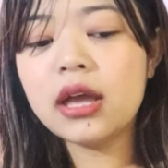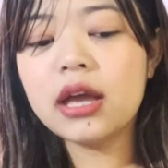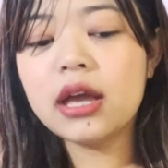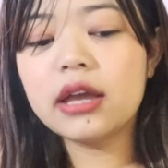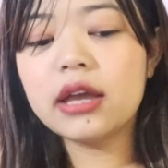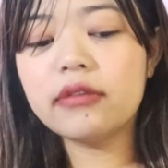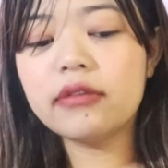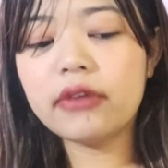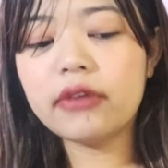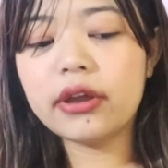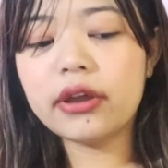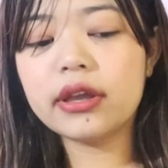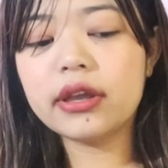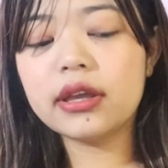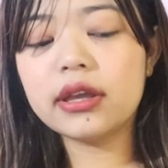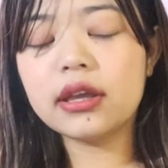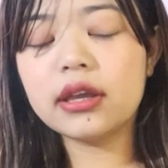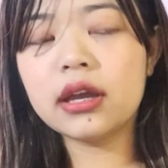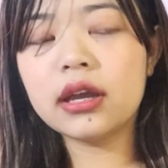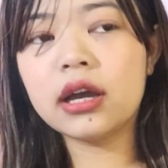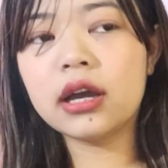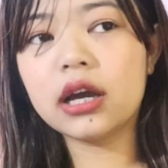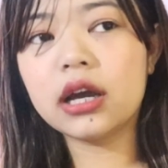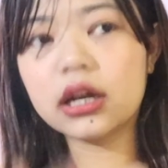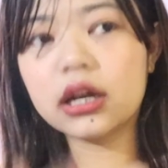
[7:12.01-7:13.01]
if I
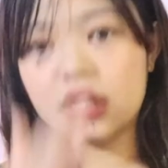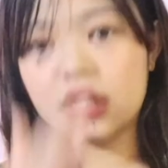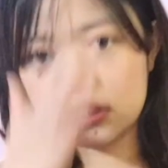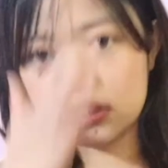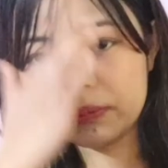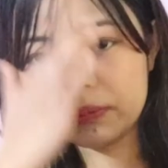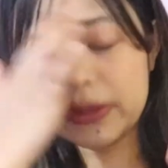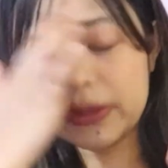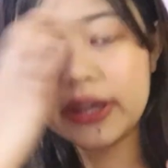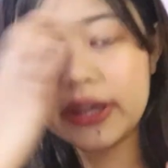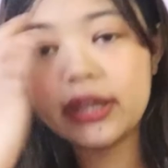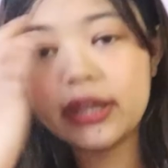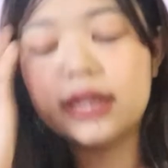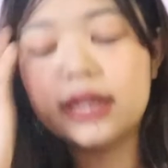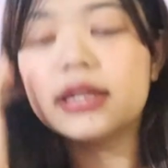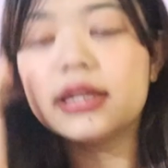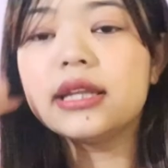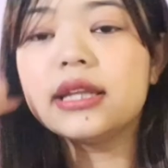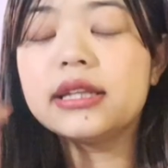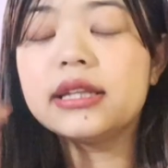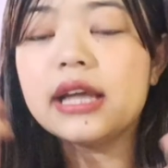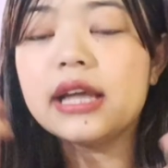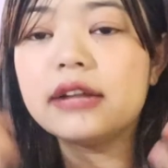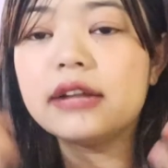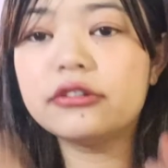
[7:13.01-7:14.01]
cut my hair,
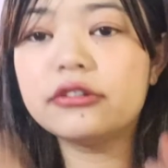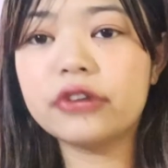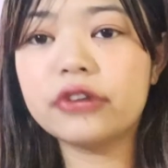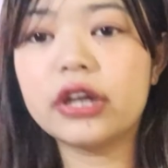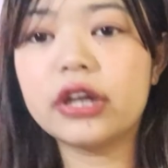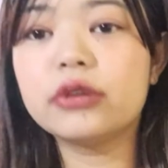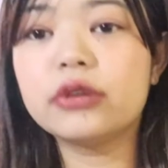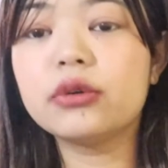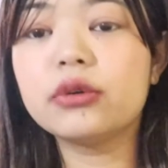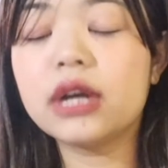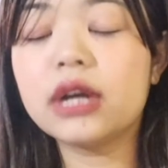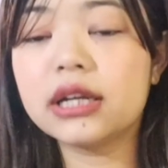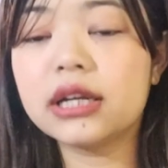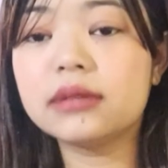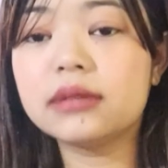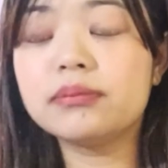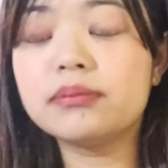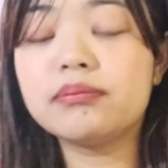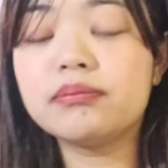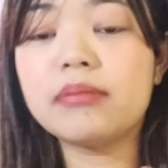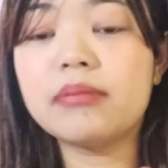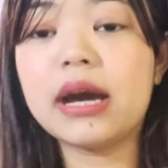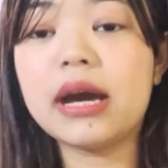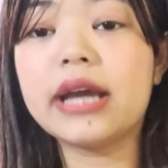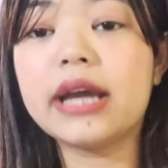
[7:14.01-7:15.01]
then I'll try to cut
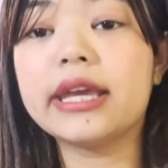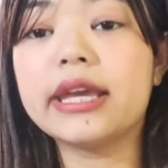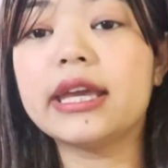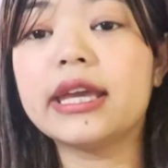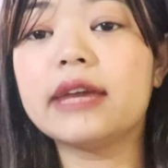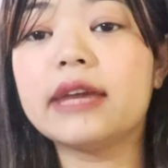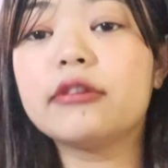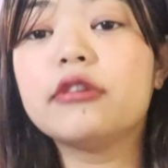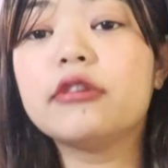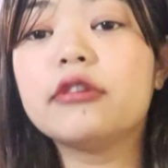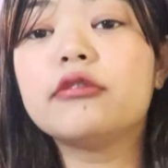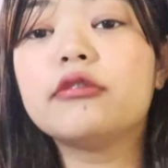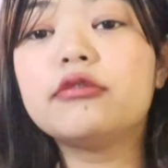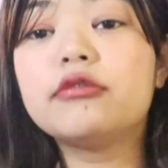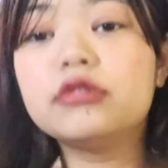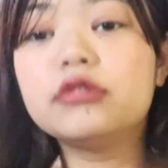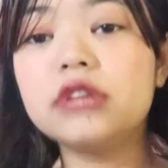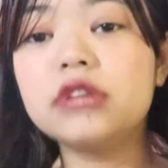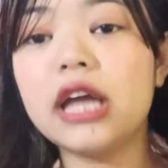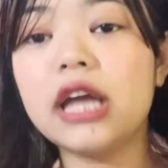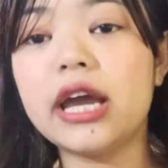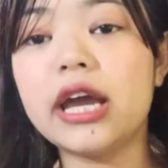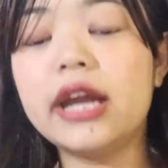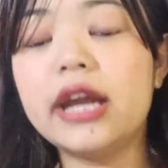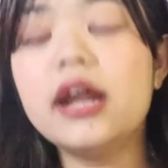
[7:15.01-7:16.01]
my full
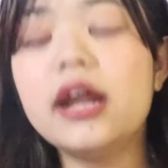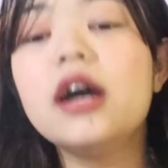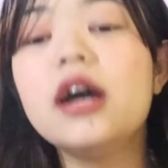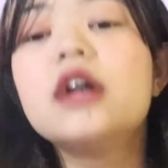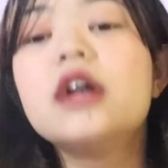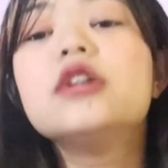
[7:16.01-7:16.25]
hair.